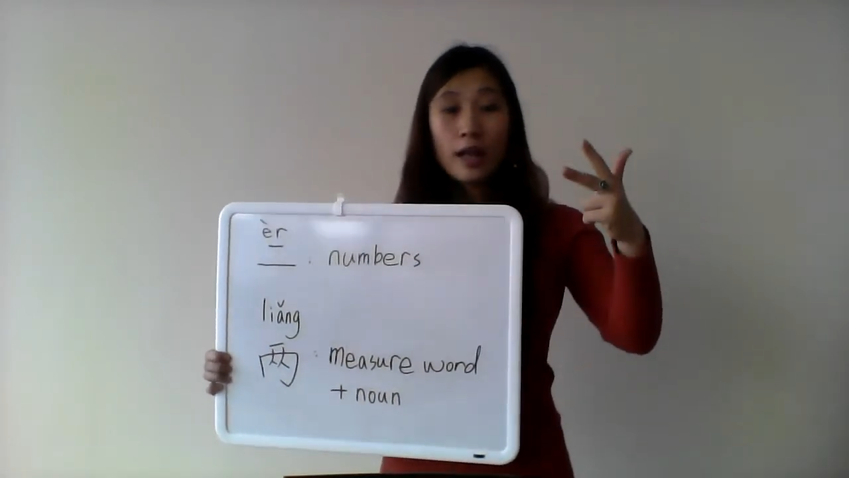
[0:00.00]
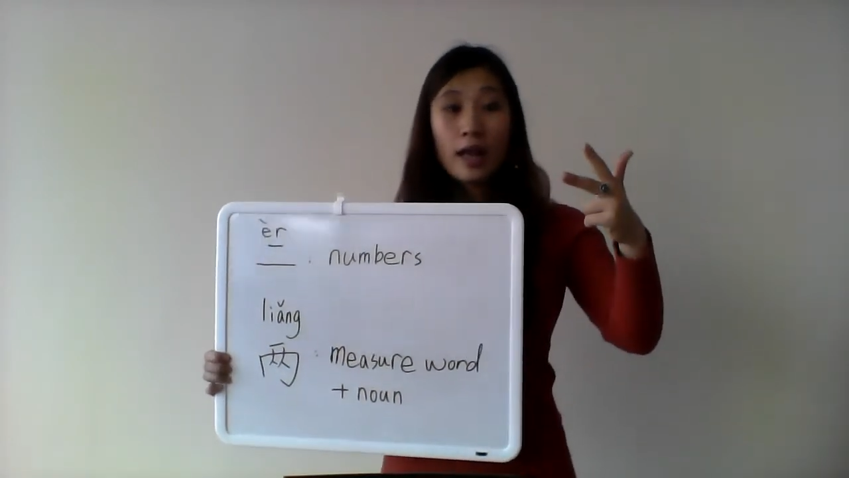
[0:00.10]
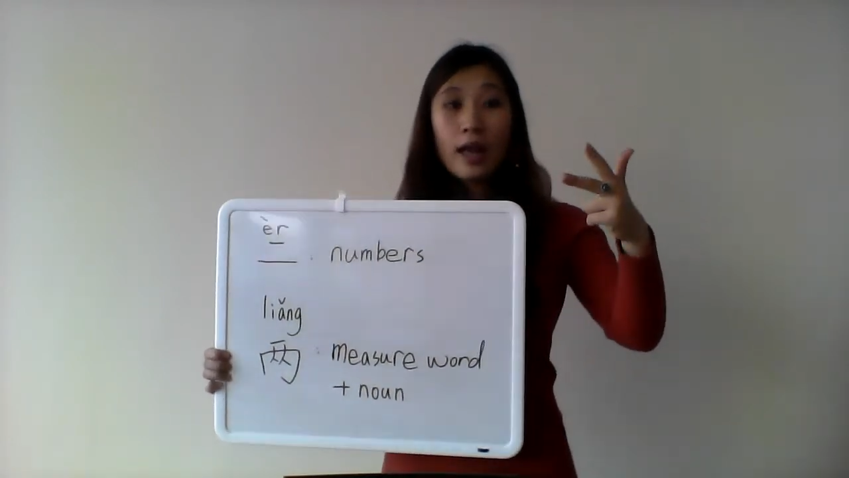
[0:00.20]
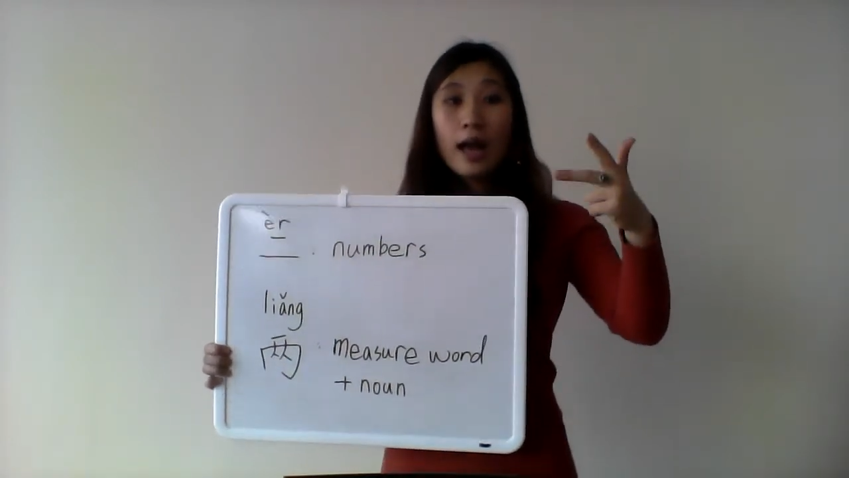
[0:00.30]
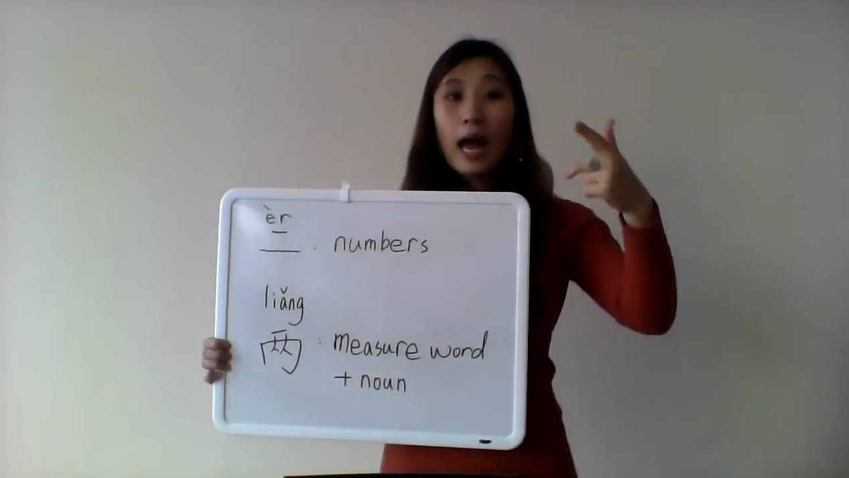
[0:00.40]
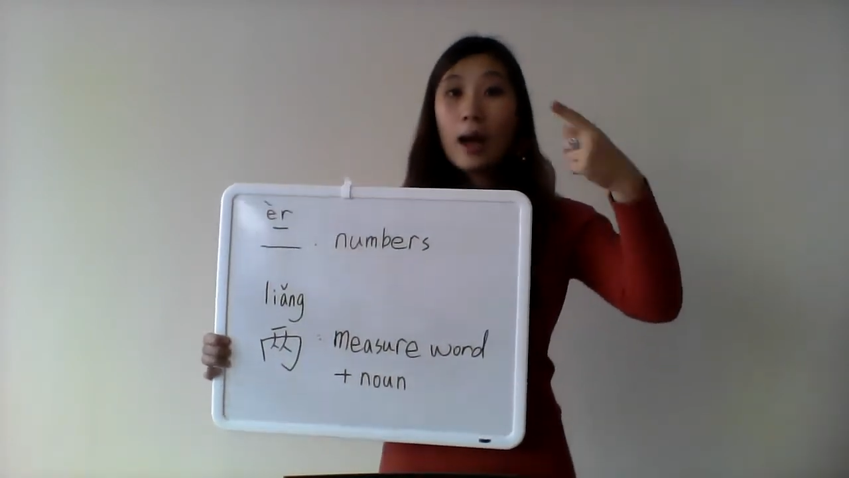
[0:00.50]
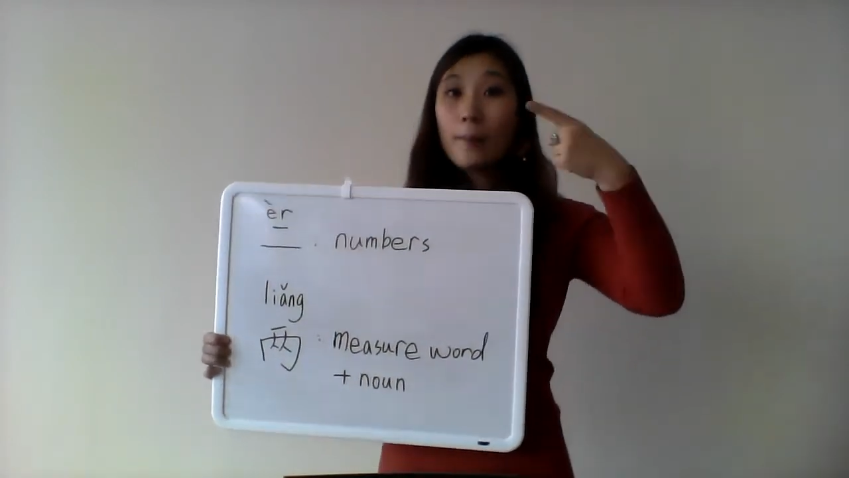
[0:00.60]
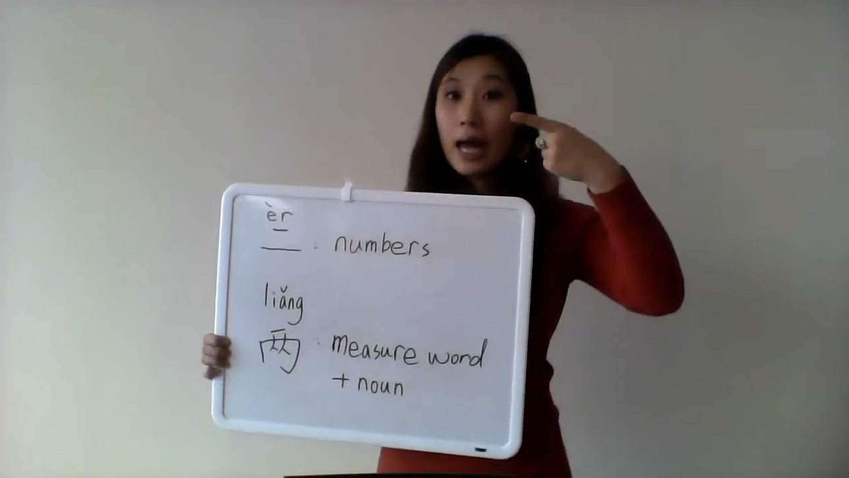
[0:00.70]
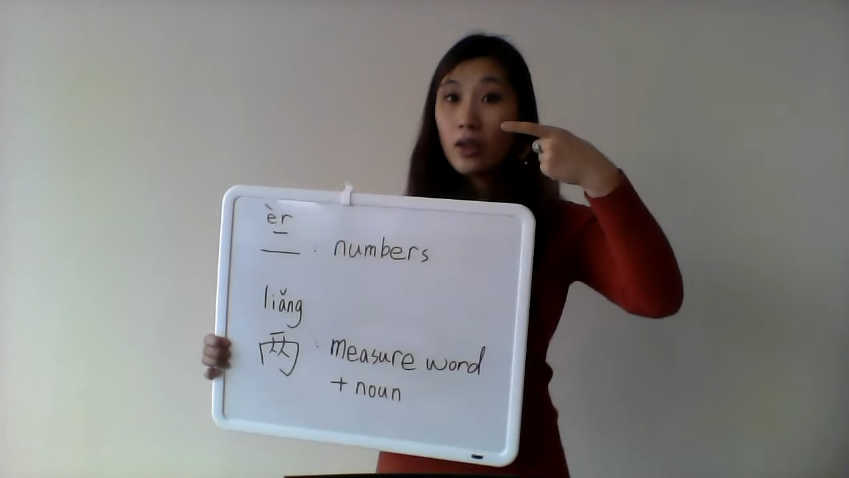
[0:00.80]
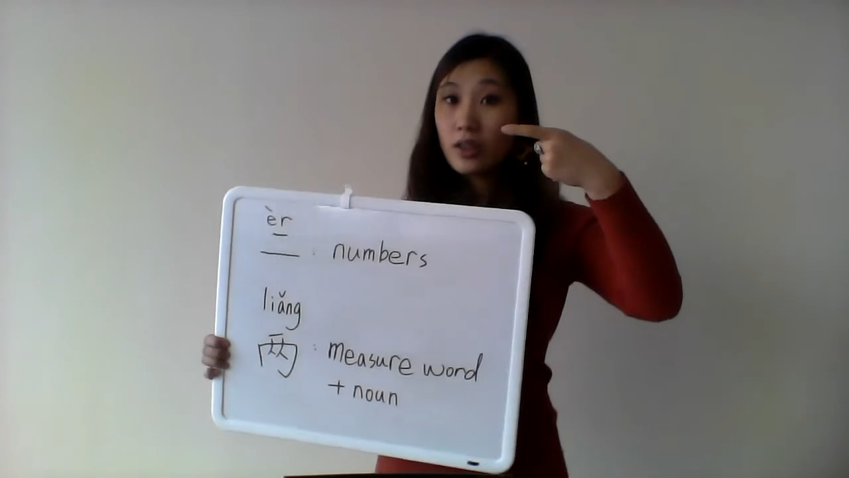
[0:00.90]
How
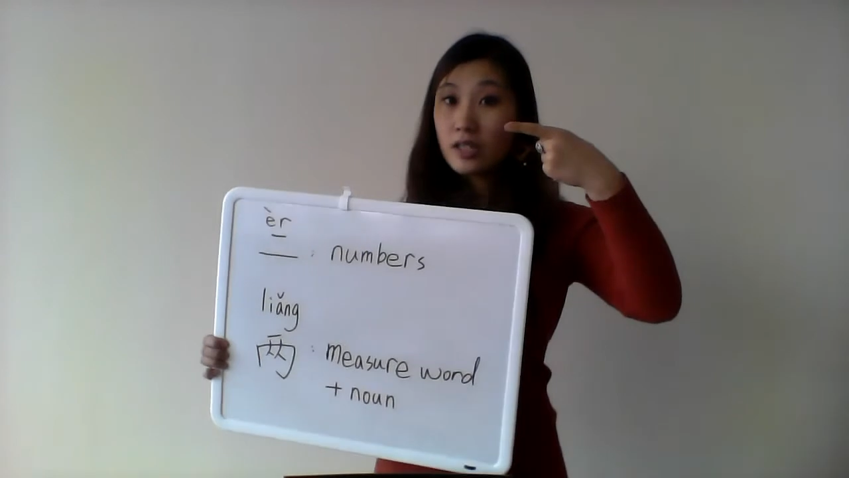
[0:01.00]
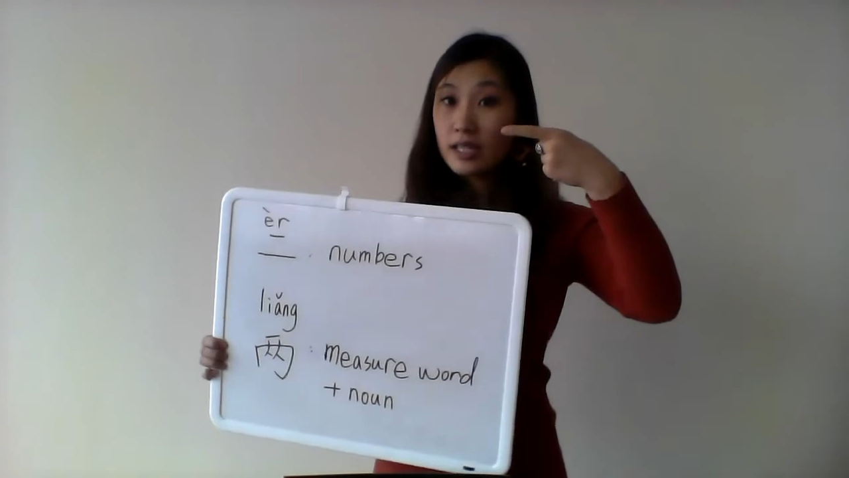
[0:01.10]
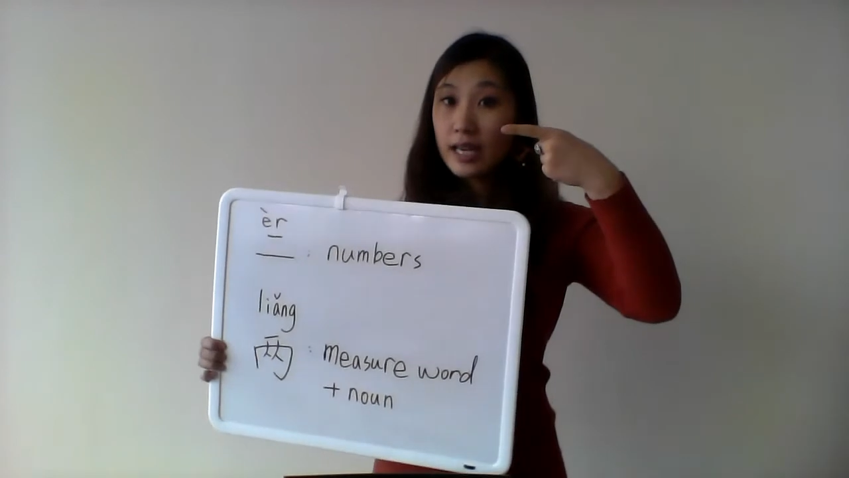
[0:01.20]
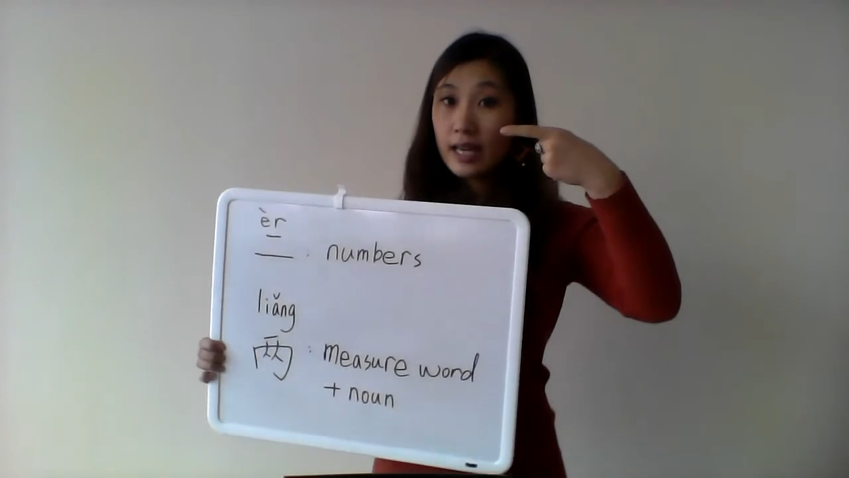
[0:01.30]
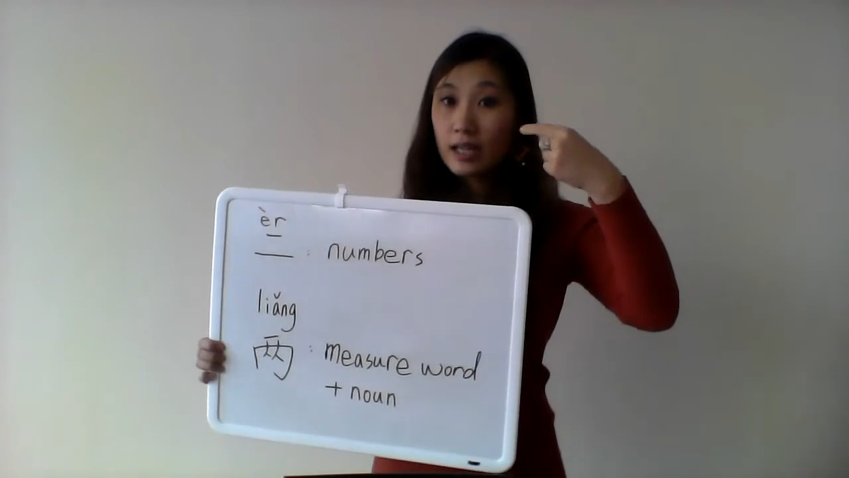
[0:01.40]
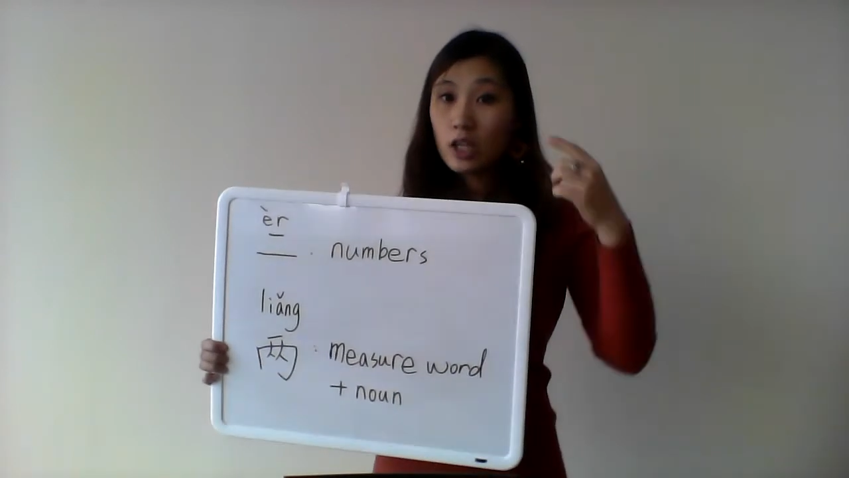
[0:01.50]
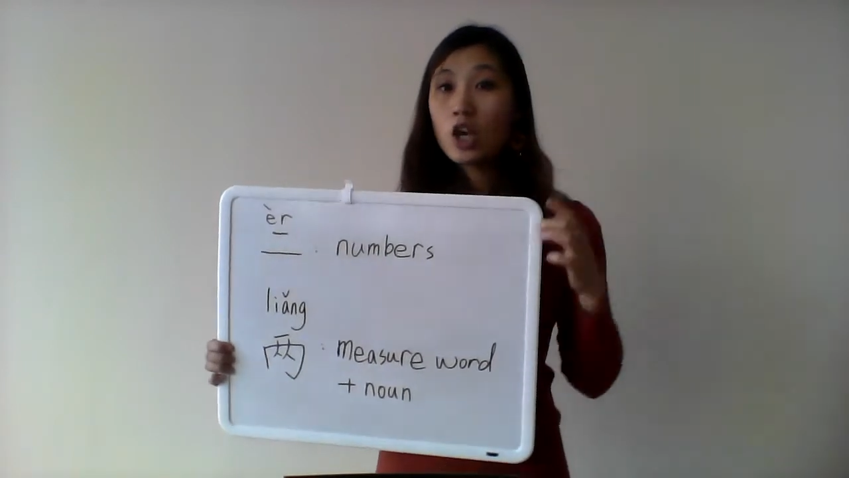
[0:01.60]
about the second?